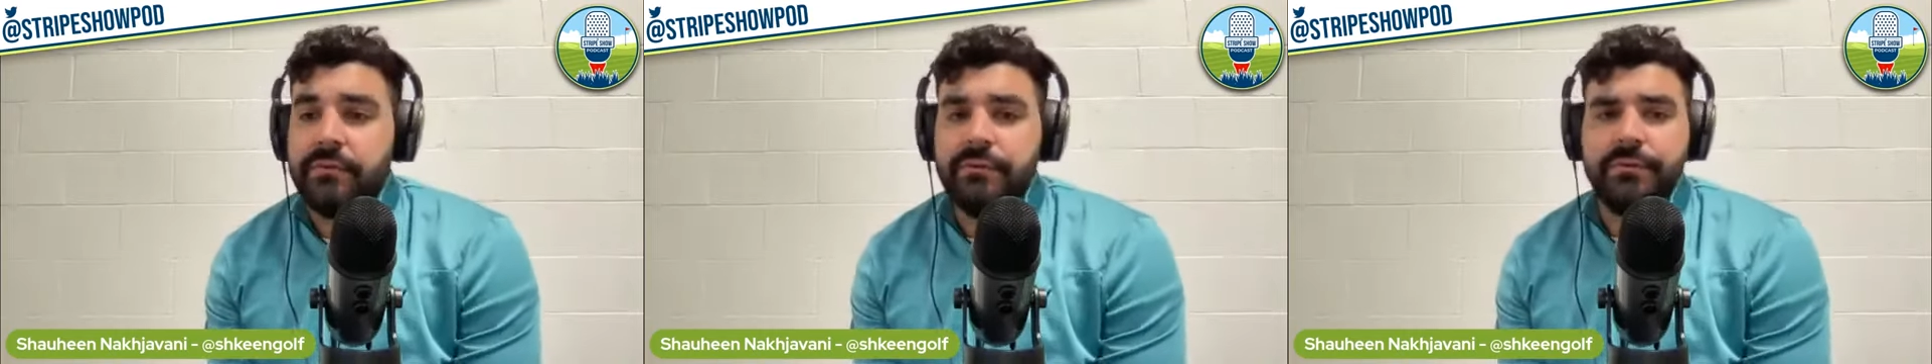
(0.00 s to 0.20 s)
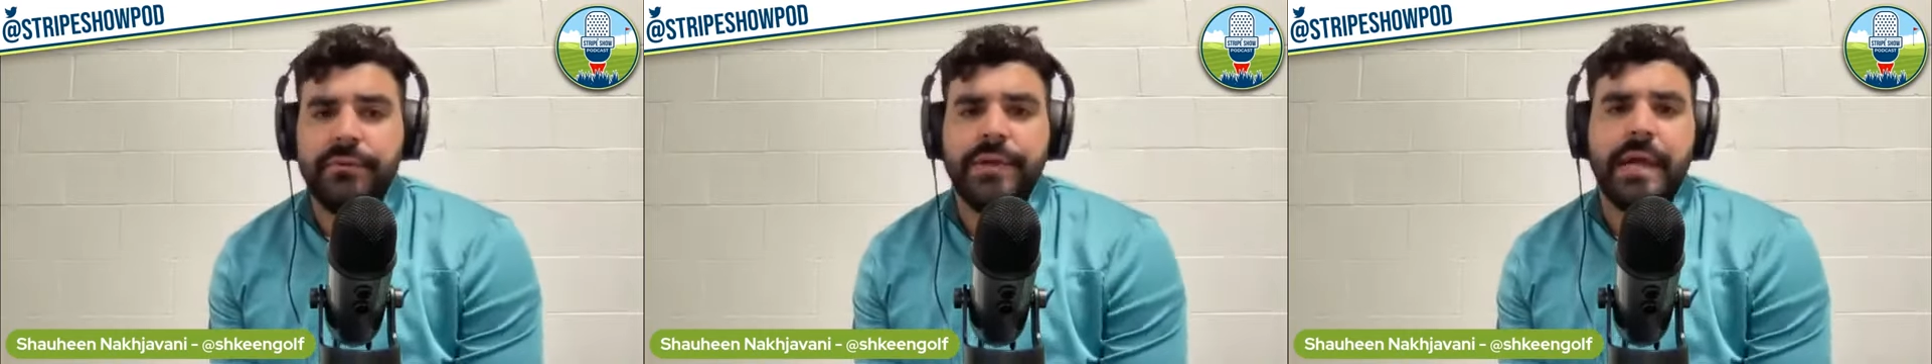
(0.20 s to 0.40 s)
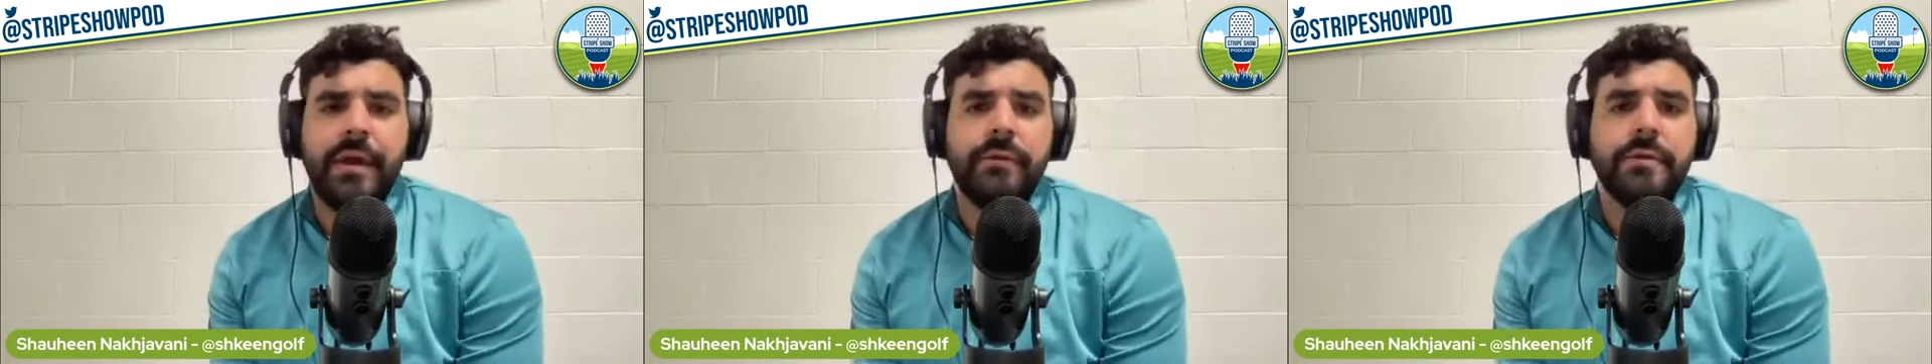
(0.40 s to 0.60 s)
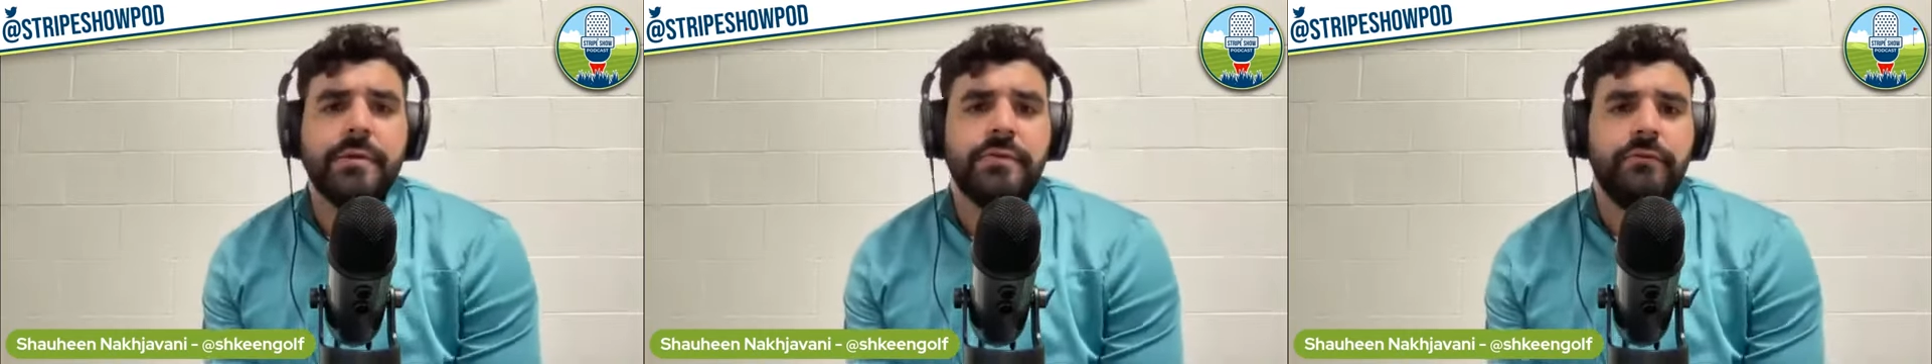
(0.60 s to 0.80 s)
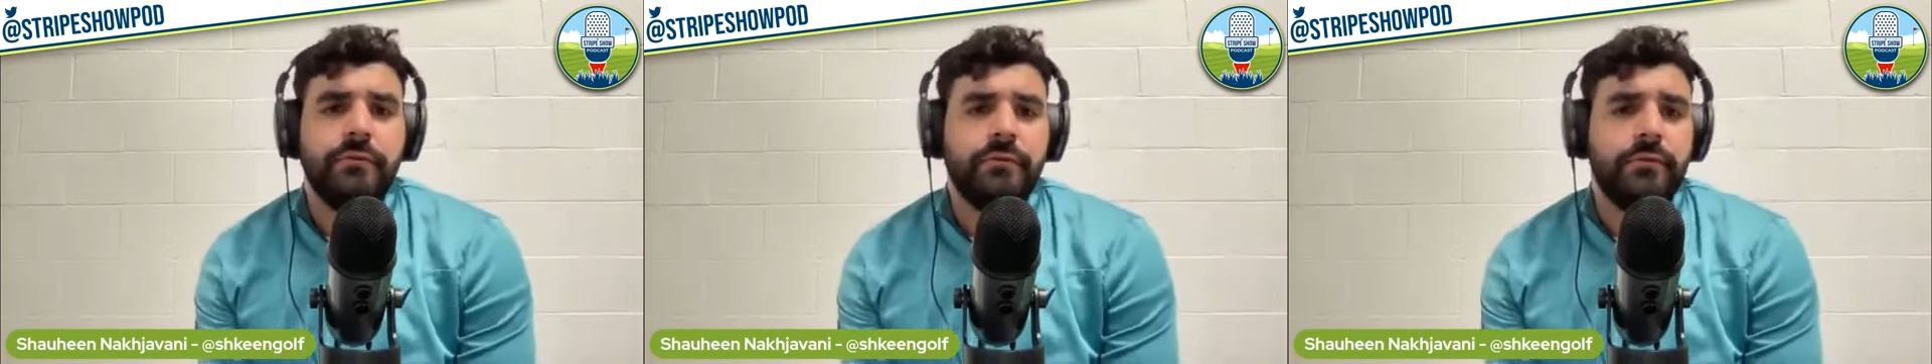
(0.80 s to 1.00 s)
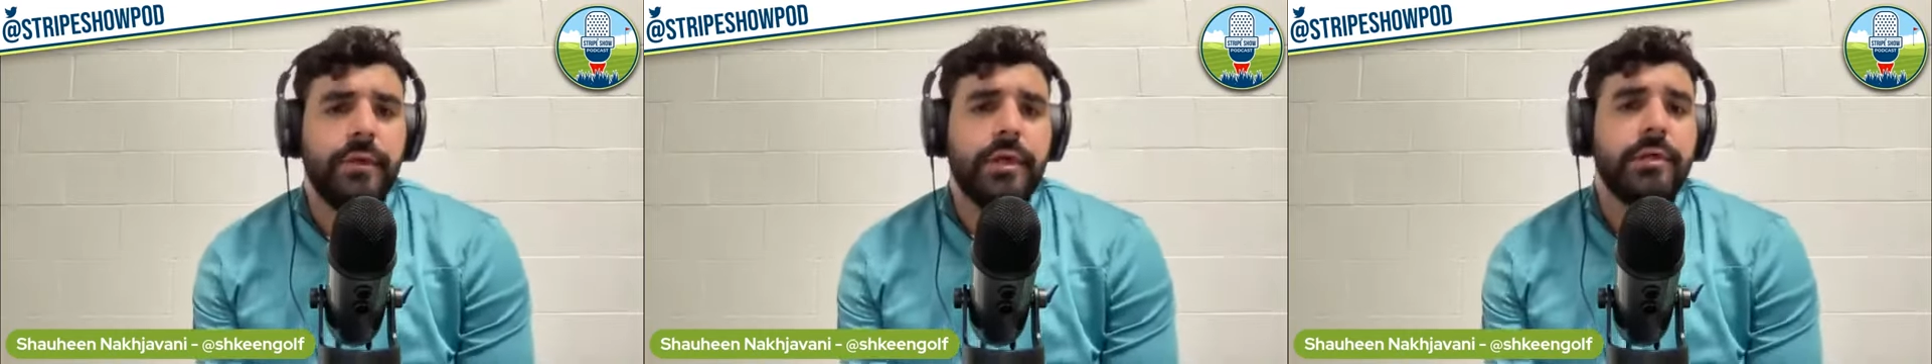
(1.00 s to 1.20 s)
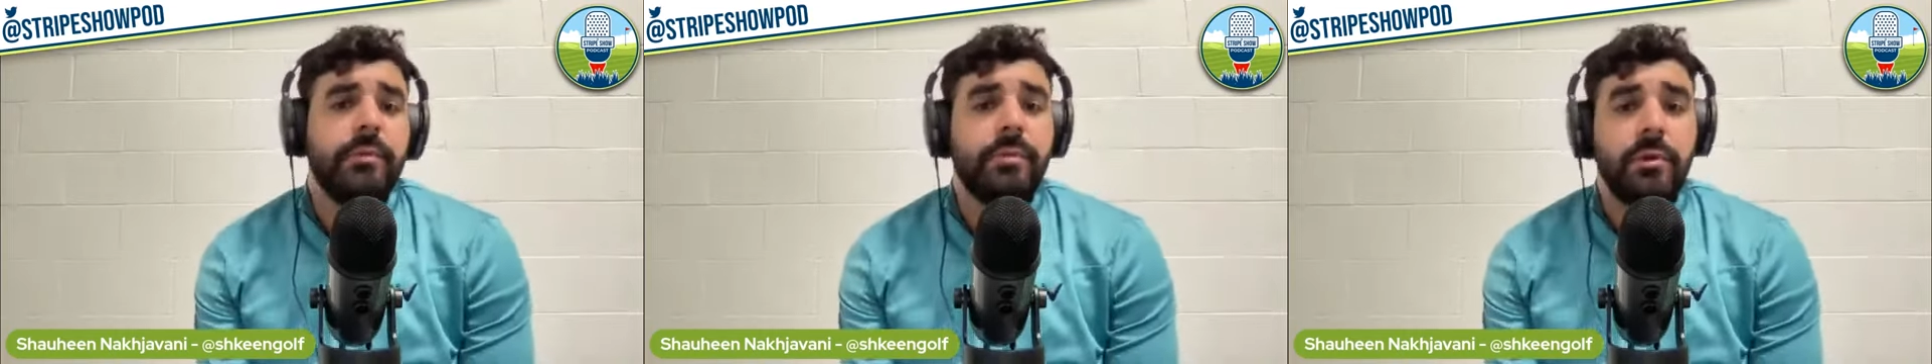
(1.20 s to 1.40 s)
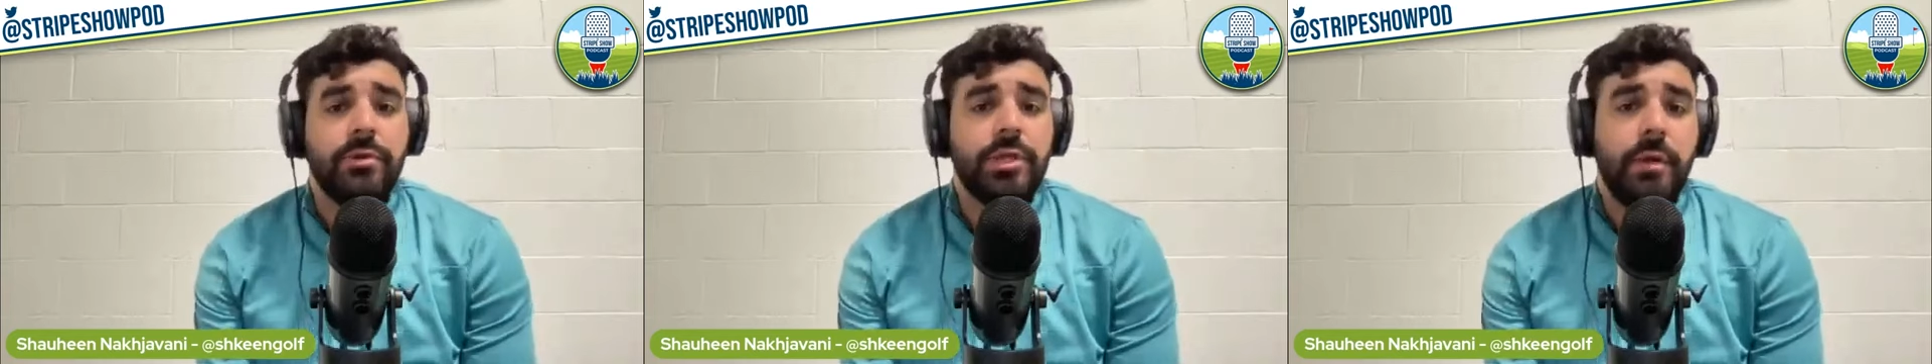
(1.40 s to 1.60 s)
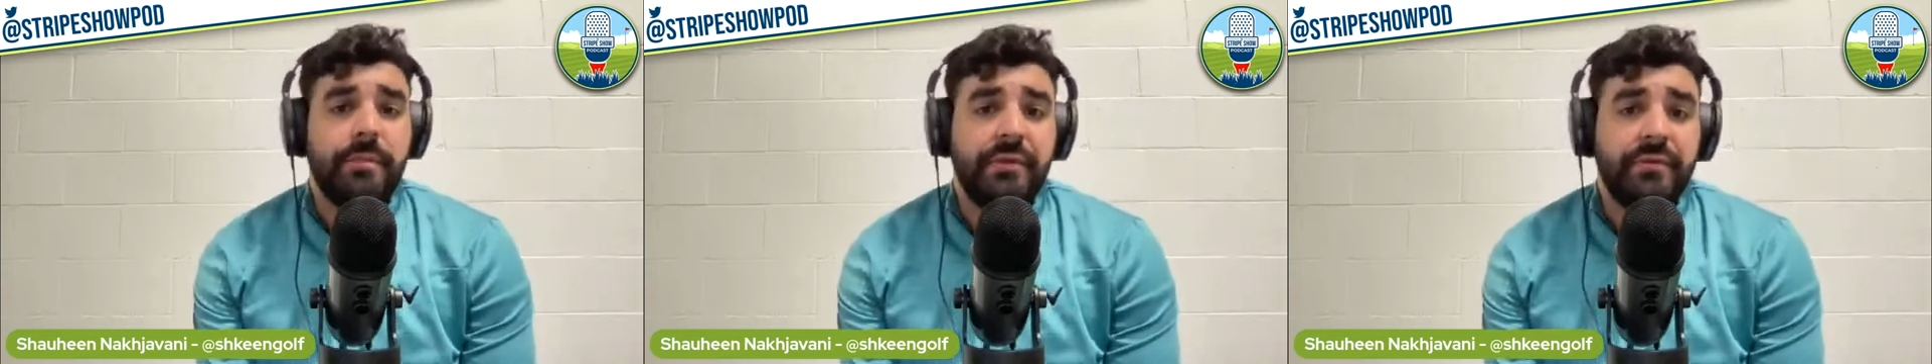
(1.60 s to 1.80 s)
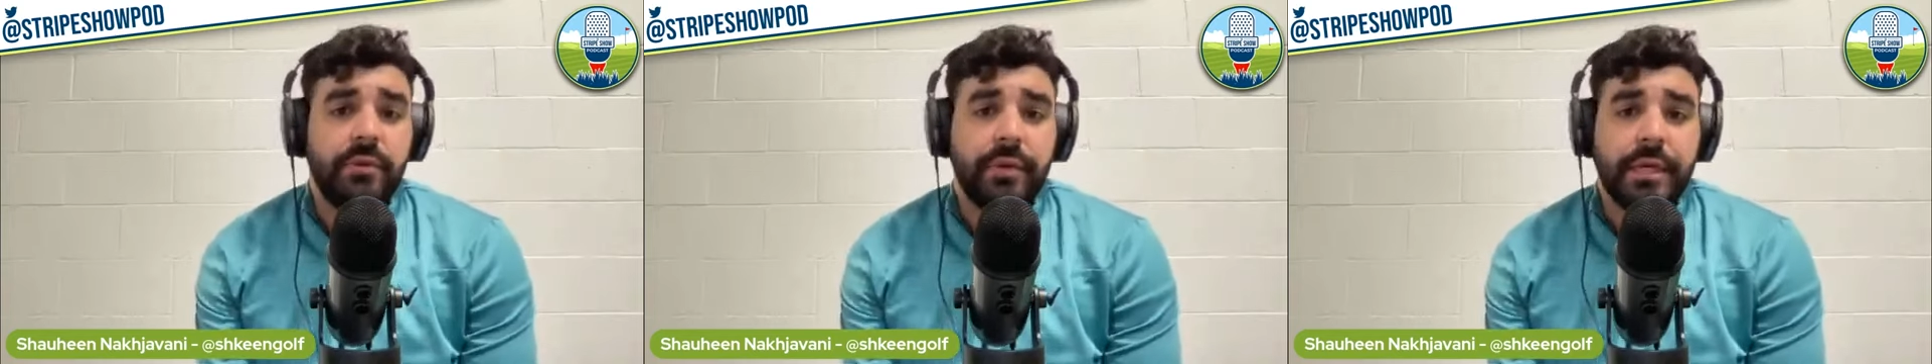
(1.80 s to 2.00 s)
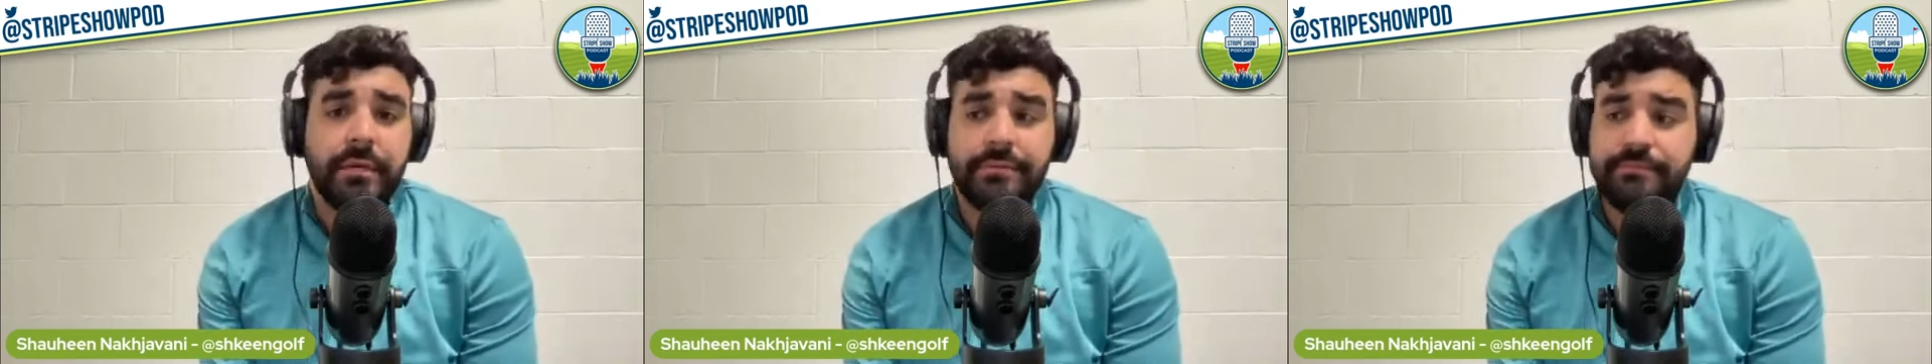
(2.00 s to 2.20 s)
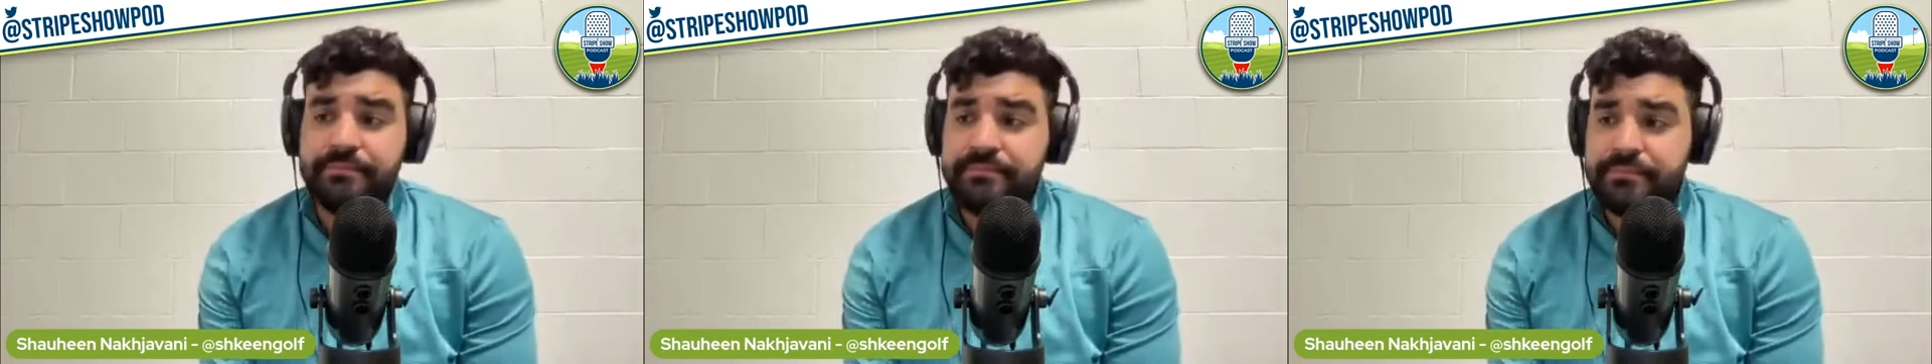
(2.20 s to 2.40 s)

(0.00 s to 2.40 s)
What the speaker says: or 15 hours for free in the pro shop every week.